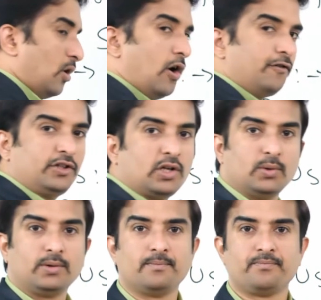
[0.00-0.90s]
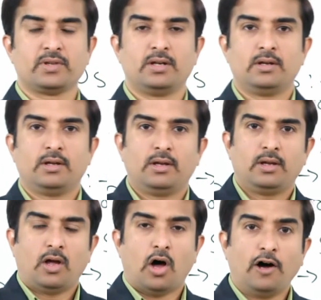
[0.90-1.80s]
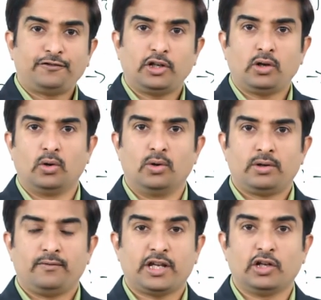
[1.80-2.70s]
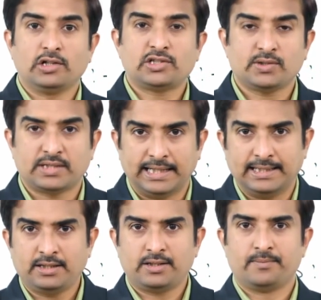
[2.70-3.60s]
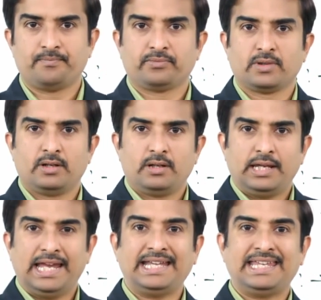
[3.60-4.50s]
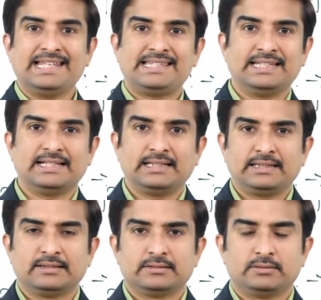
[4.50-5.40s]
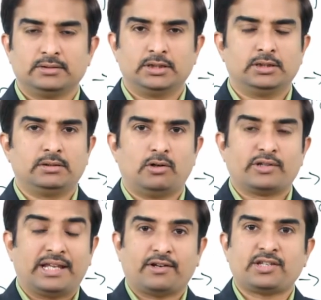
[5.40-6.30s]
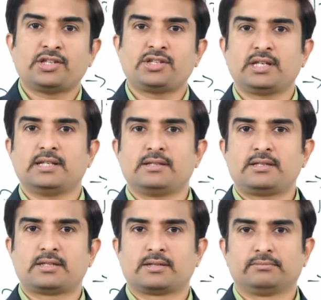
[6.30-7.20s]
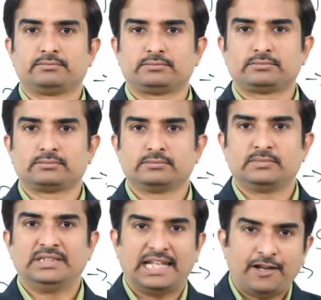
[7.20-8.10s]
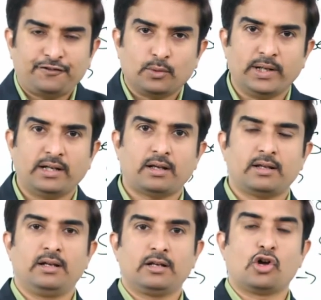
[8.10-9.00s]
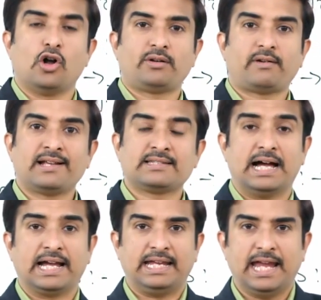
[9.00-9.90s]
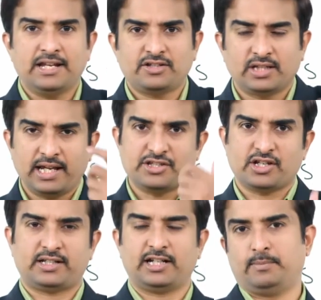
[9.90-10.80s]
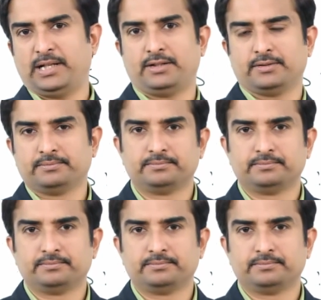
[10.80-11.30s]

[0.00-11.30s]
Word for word: Afterload. Afterload, we can also say that it is the uh, or the resistance the left ventricle contracts against the ejected blood,